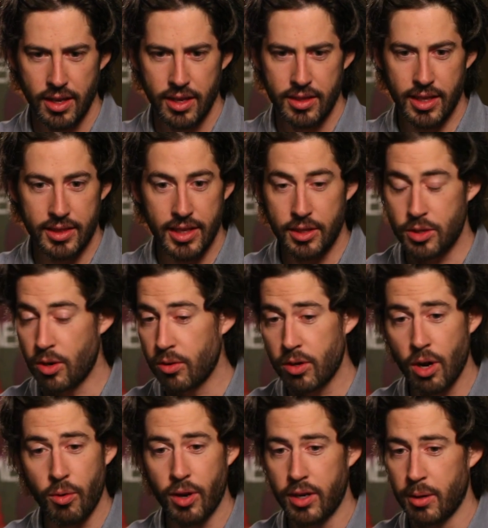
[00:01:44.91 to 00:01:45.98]
that they don't
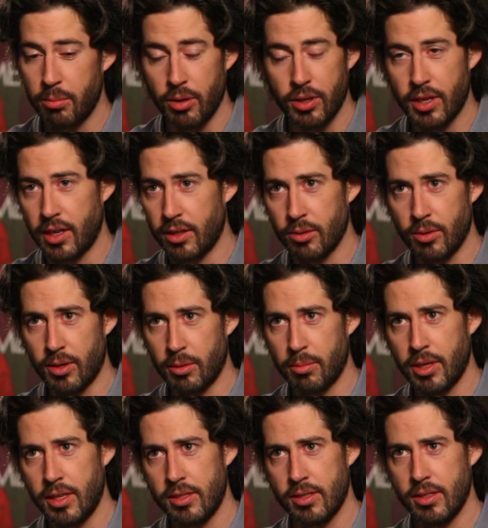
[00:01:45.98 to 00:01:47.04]
go end up looking in the wrong
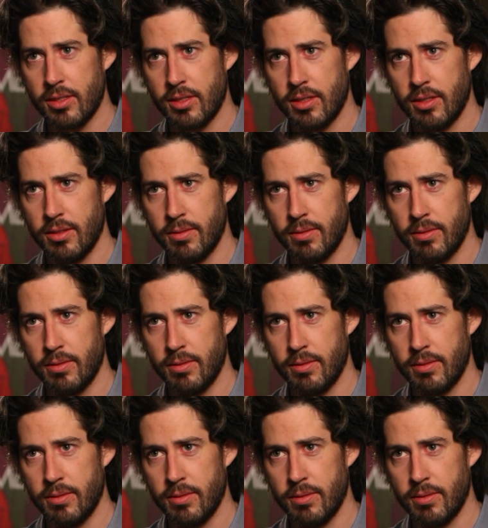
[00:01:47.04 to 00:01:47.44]
places.